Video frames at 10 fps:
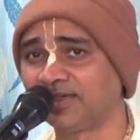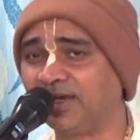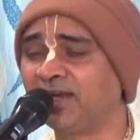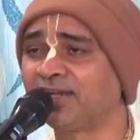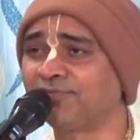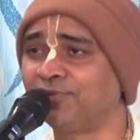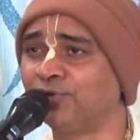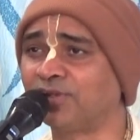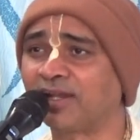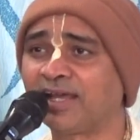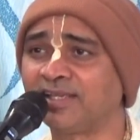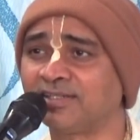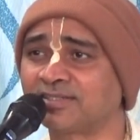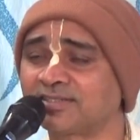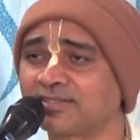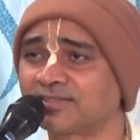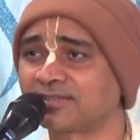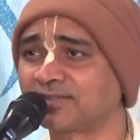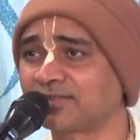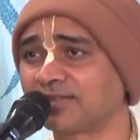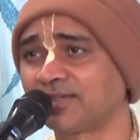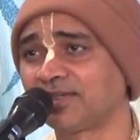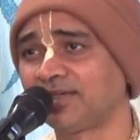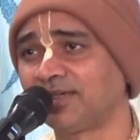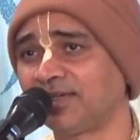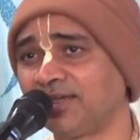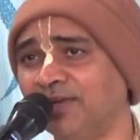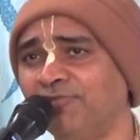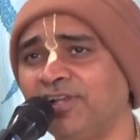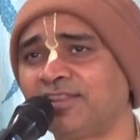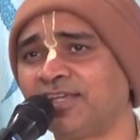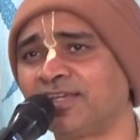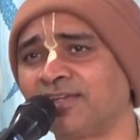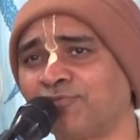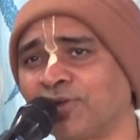And if we utilize everything